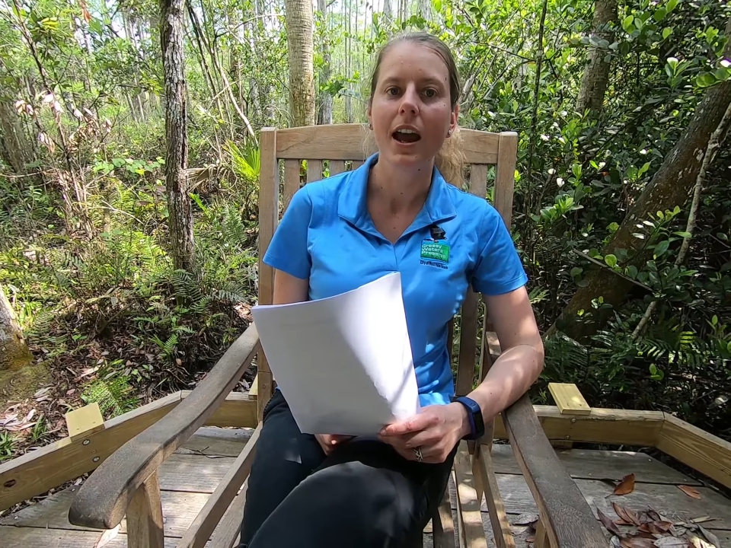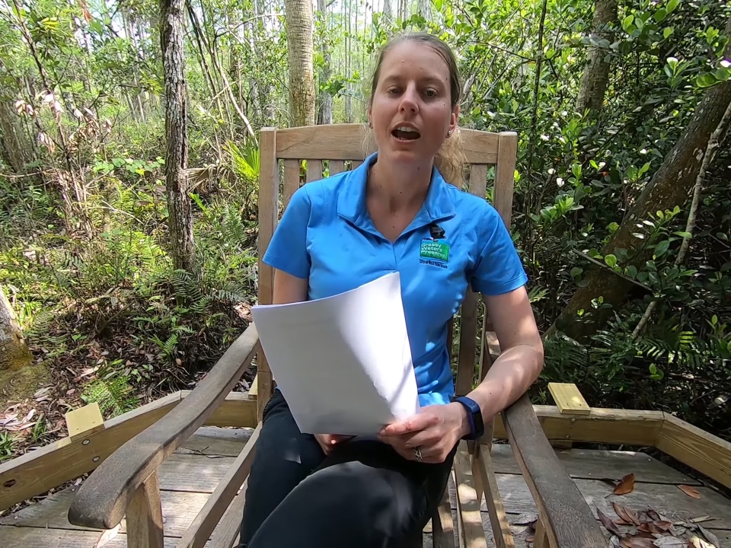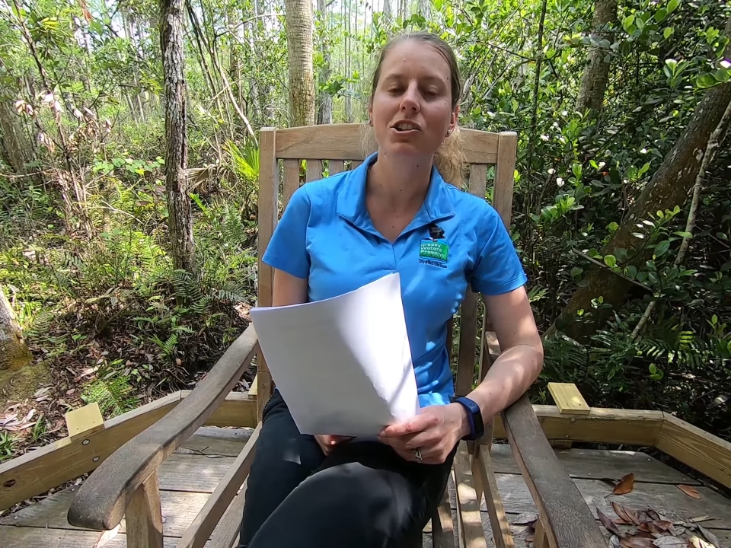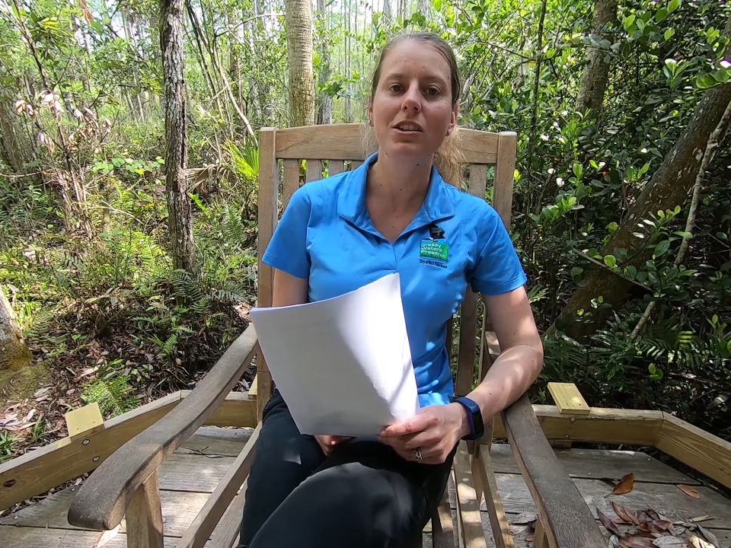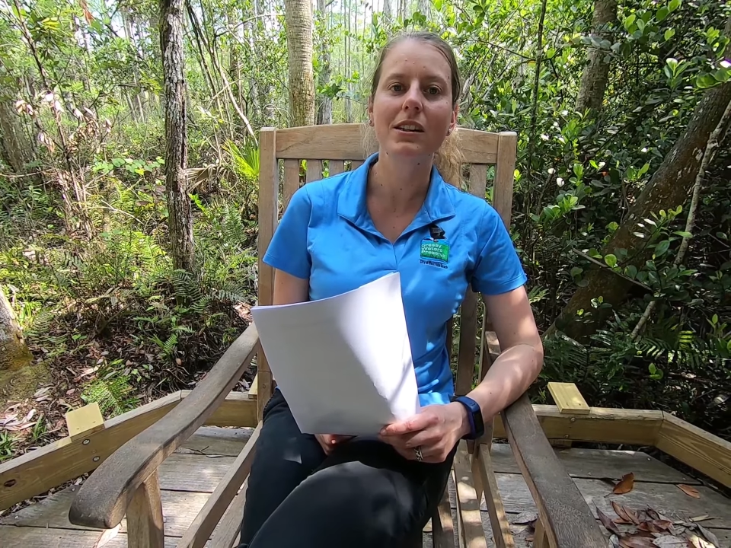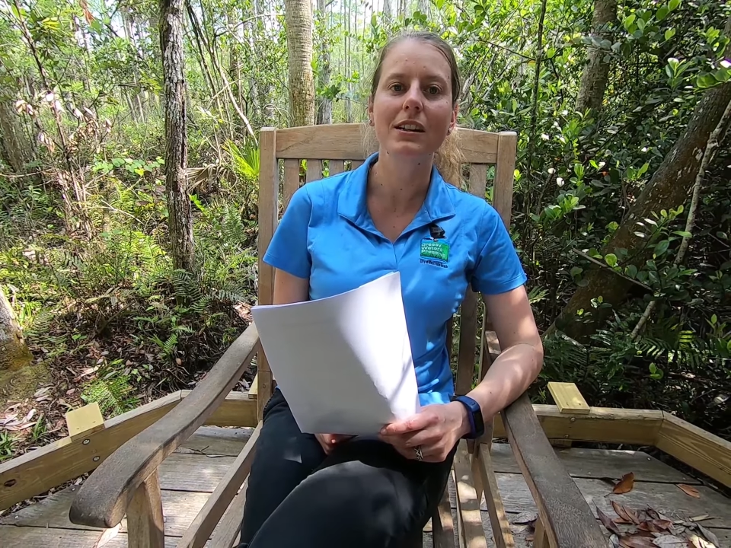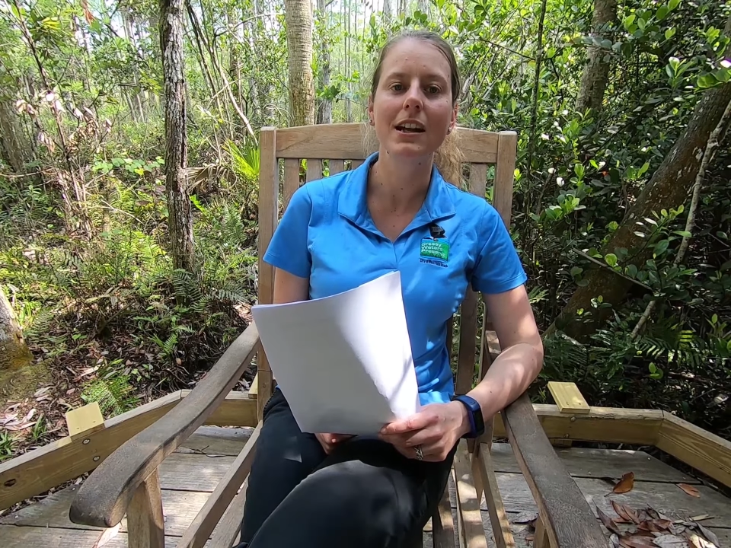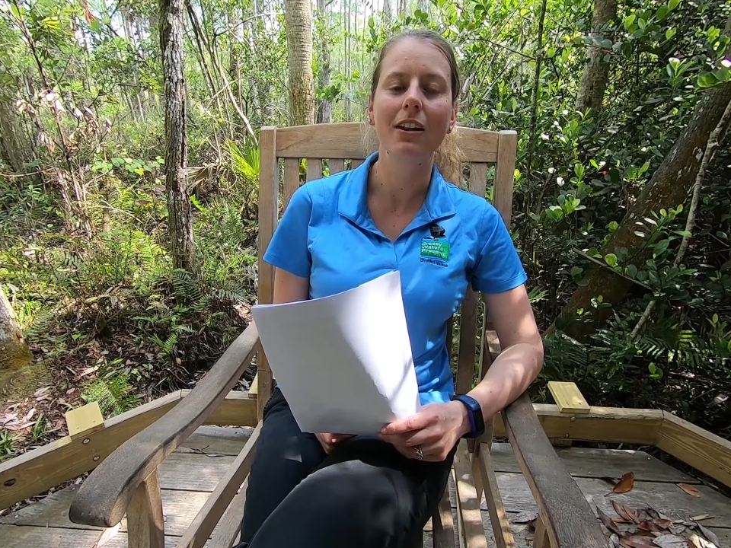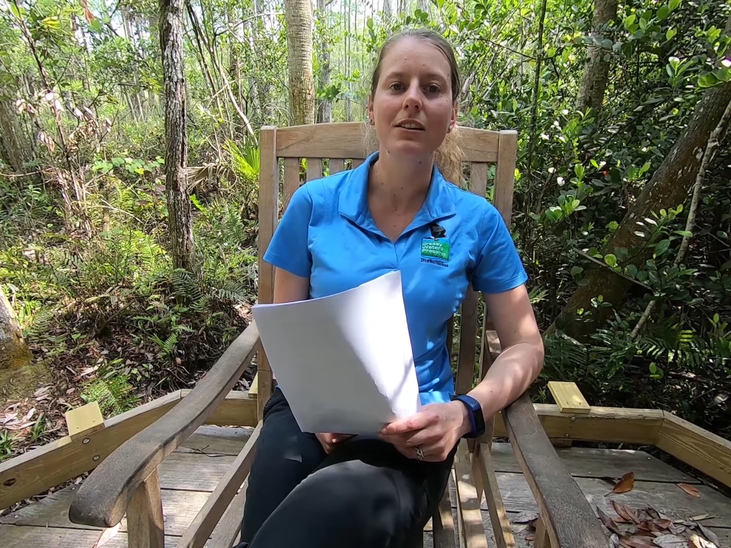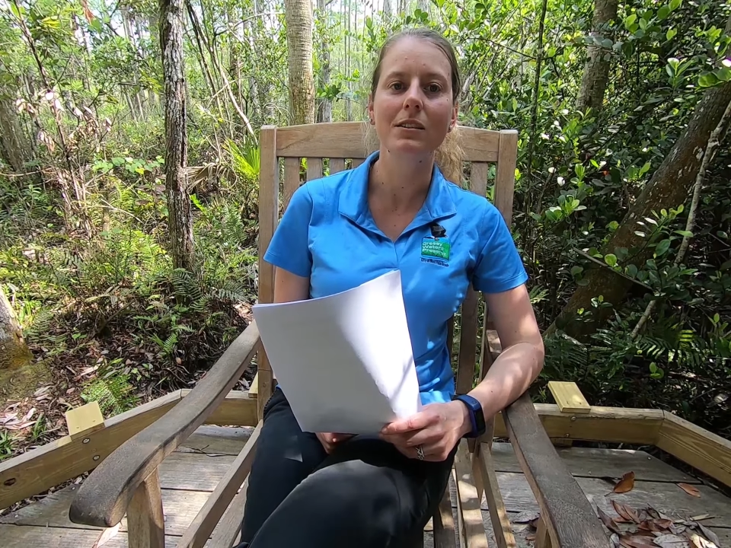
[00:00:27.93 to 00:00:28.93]
and she's going to tell
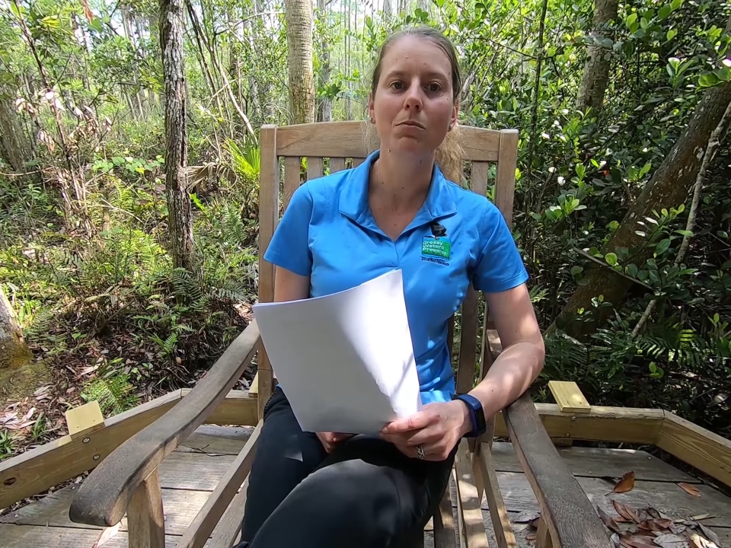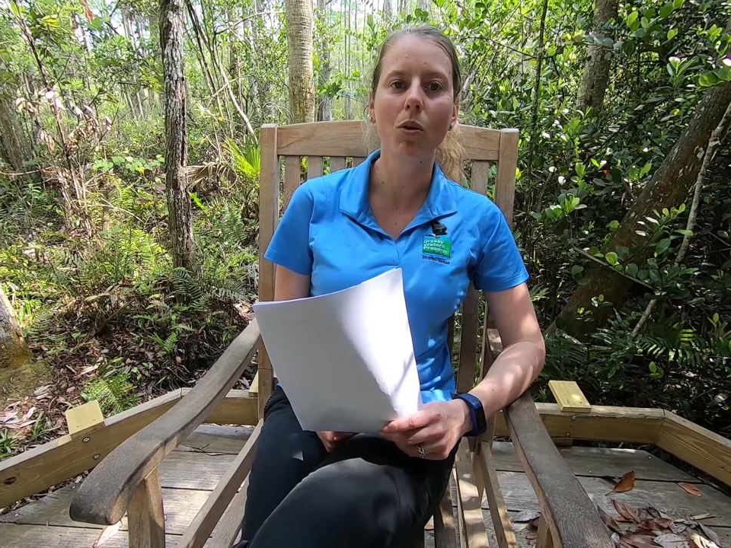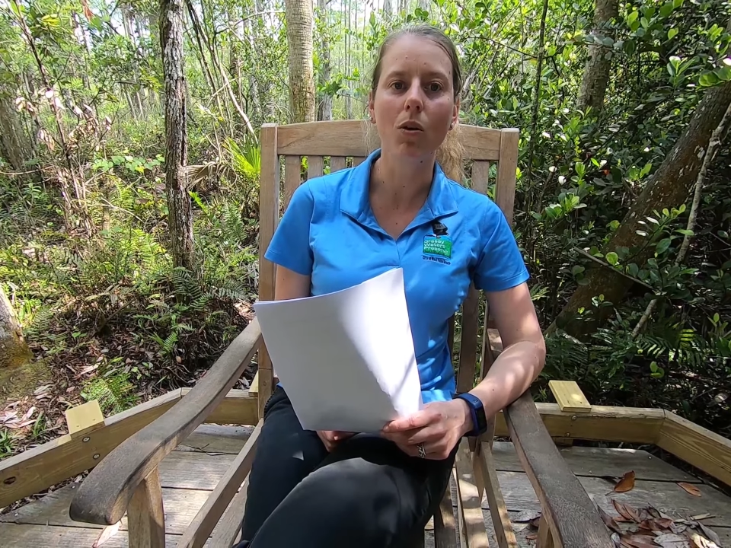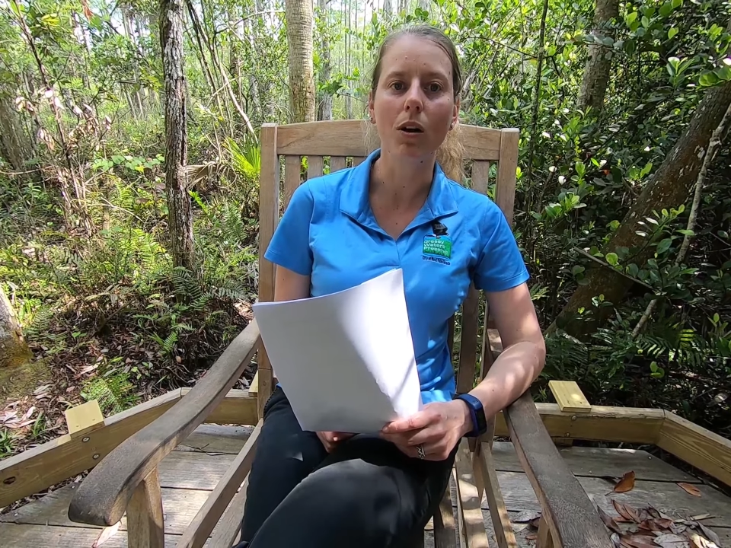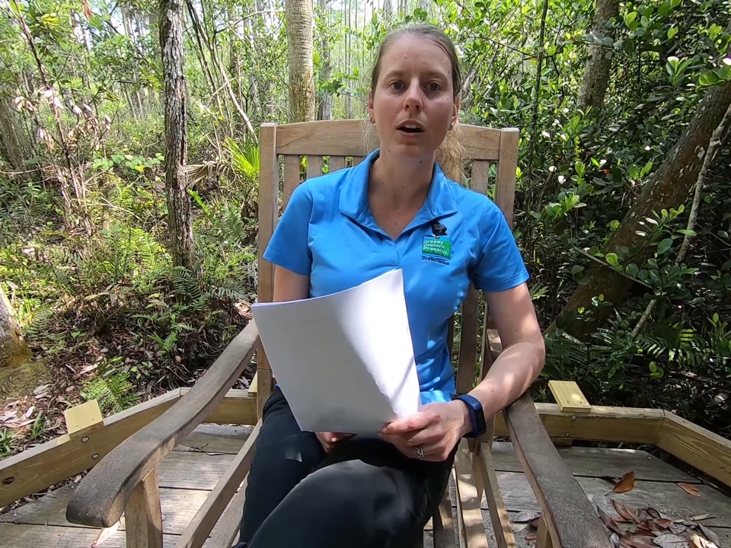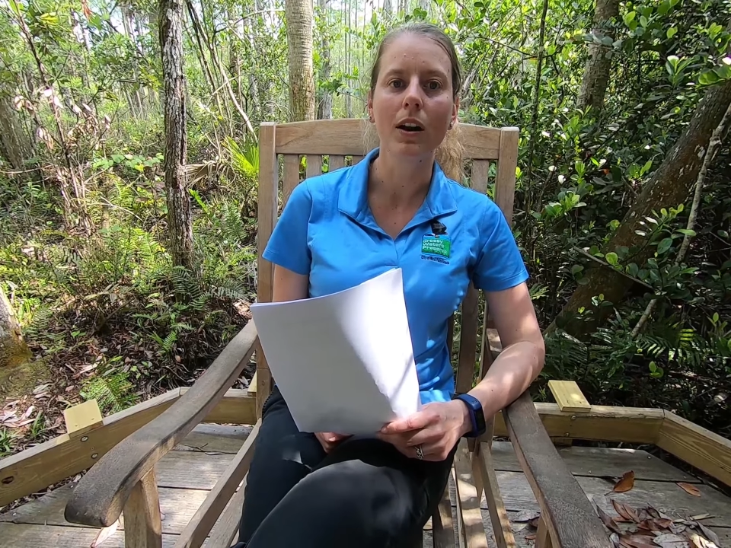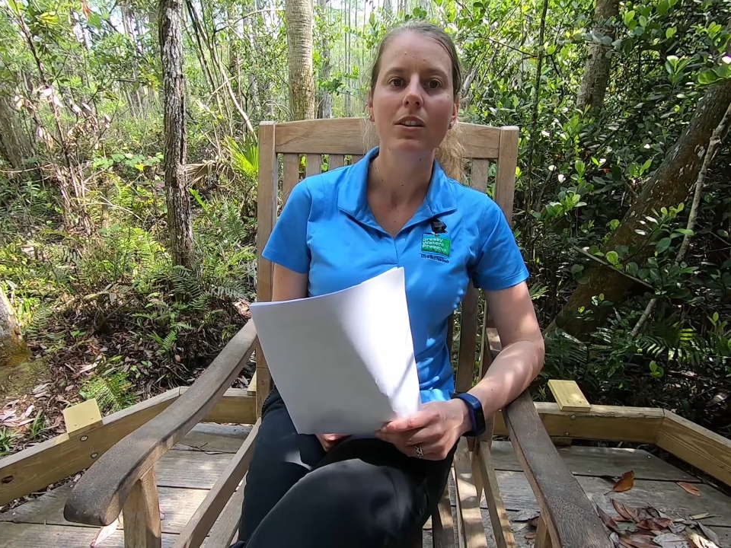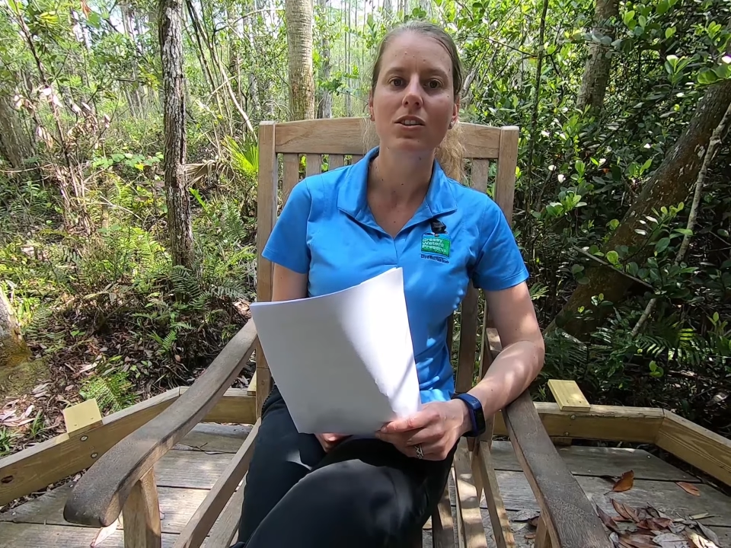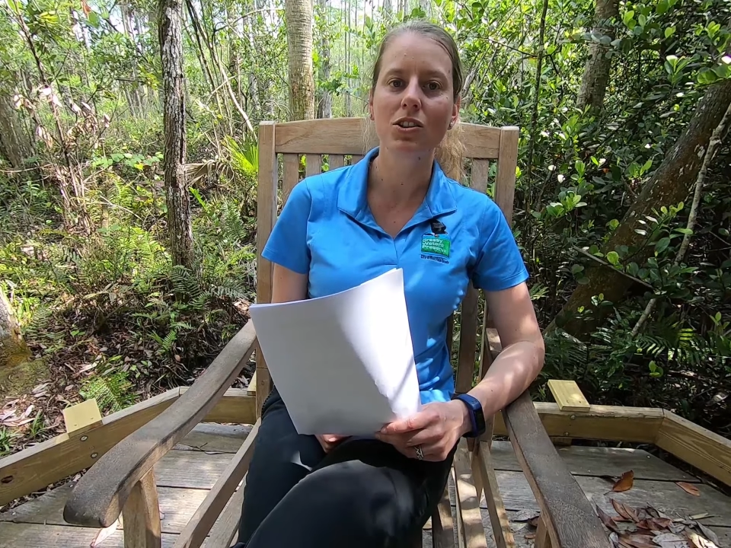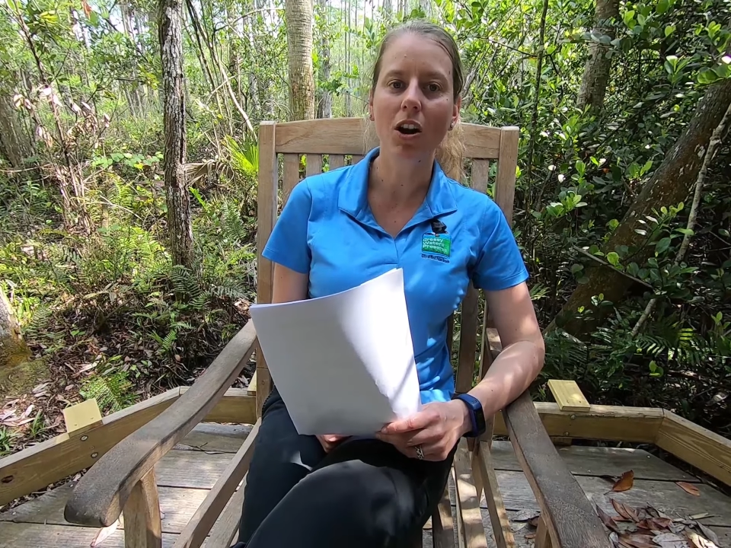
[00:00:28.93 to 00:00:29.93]
us more,
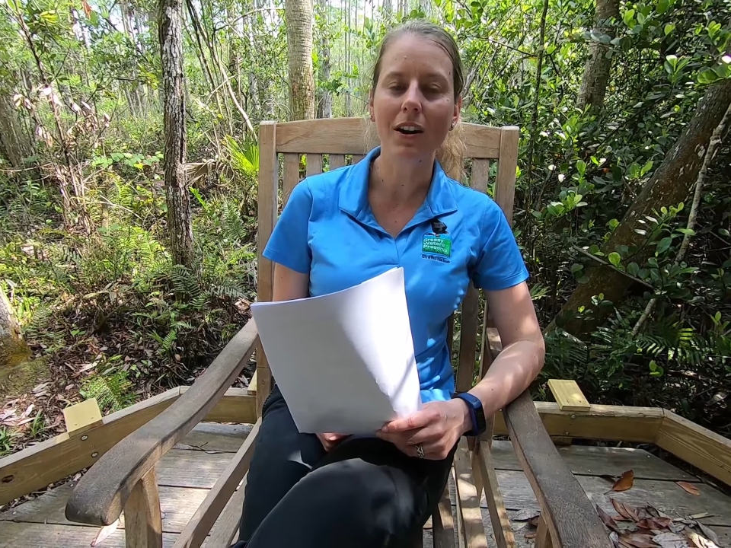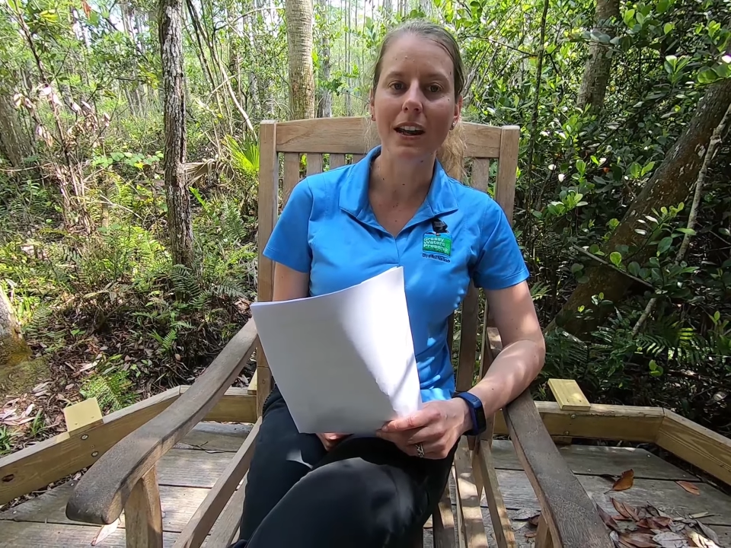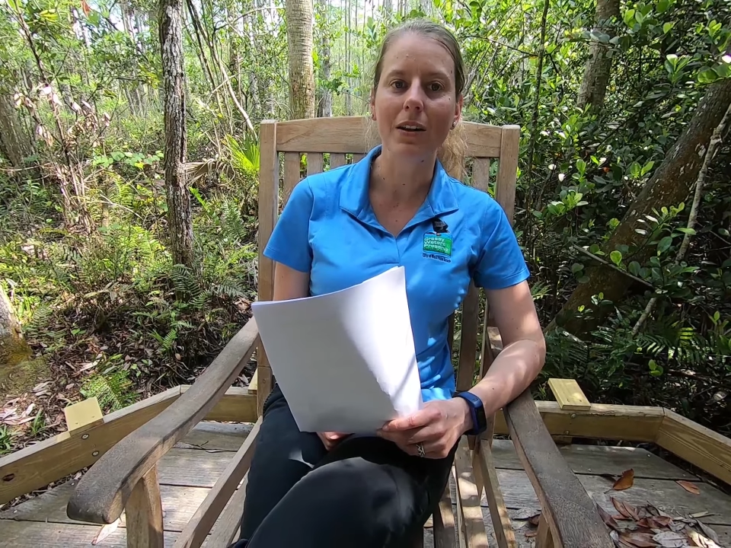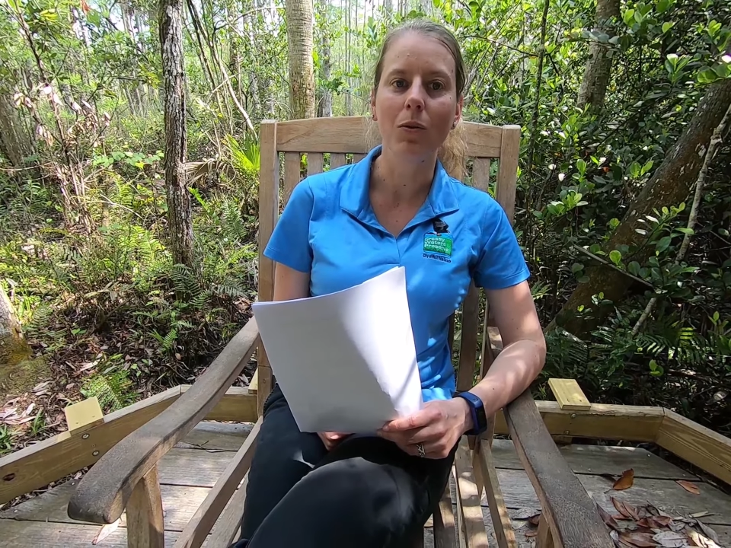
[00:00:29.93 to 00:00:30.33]
starting